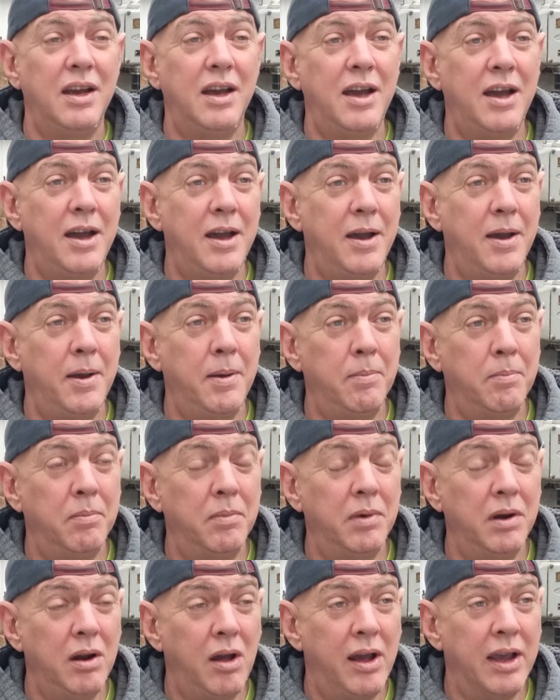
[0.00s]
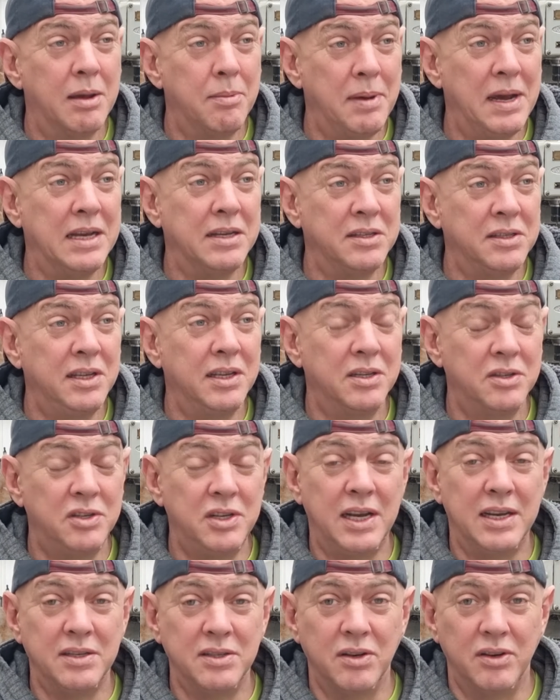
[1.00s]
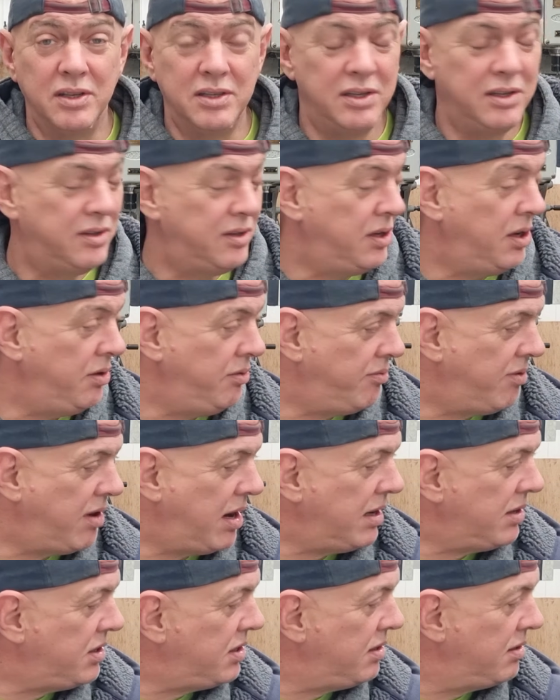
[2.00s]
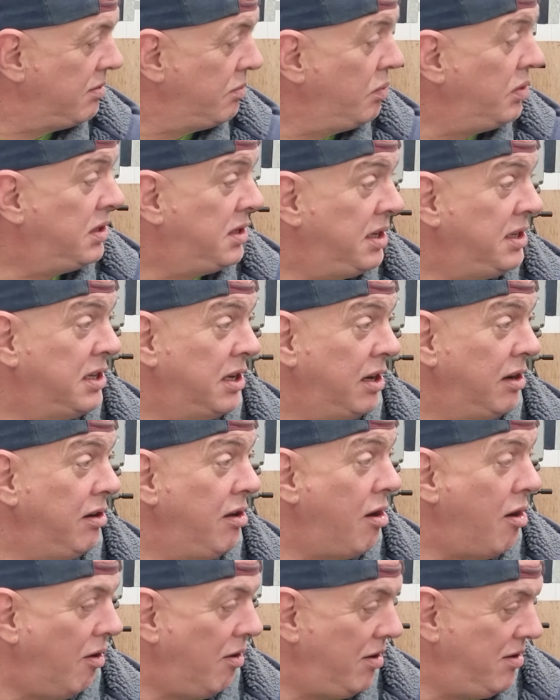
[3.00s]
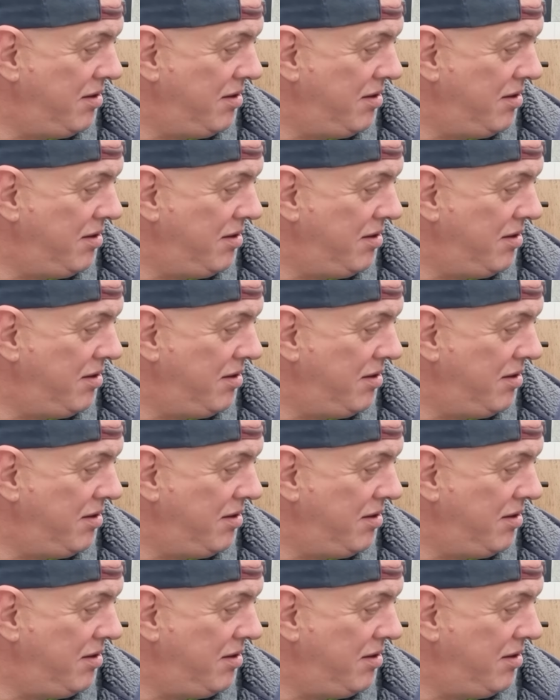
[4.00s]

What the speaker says: like about 6 jet sizes too rich, which is a lot.